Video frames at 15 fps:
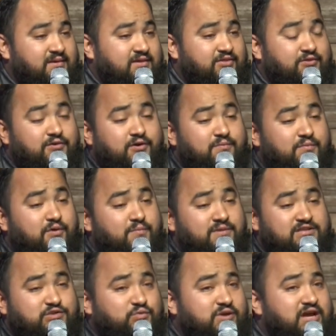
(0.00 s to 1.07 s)
There are
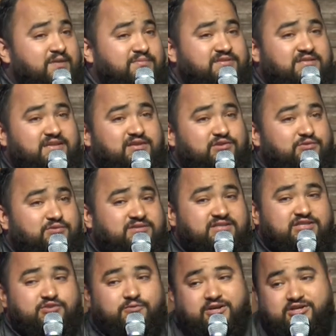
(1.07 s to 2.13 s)
moments where I am sitting through a
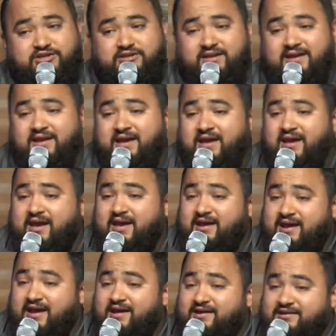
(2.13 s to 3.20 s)
situation and
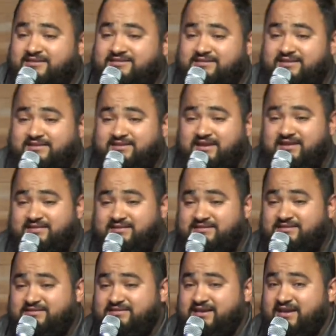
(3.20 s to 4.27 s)
I honestly think
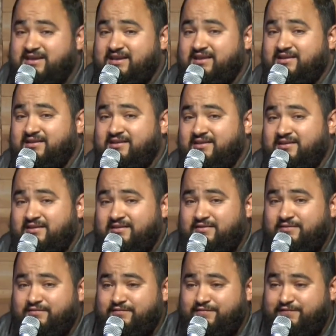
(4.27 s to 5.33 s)
this is taking
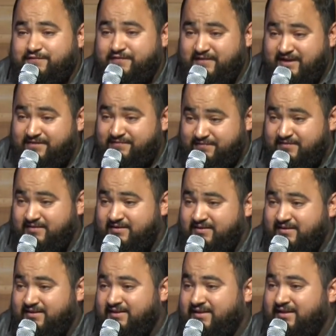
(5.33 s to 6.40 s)
forever
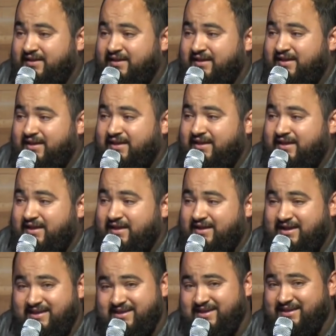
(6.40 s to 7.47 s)
and
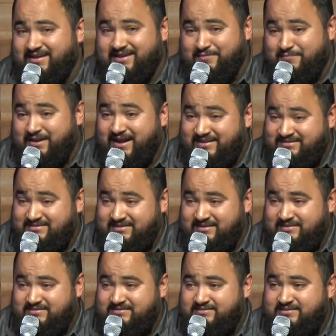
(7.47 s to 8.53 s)
I can't get past
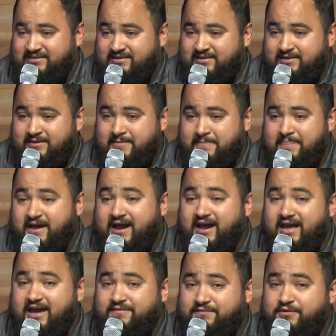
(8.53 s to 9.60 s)
this.
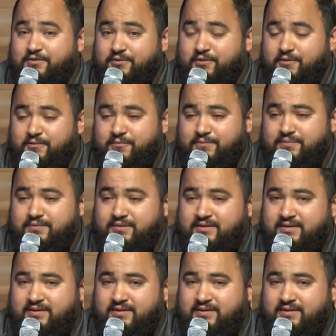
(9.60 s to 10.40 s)
I have no hope.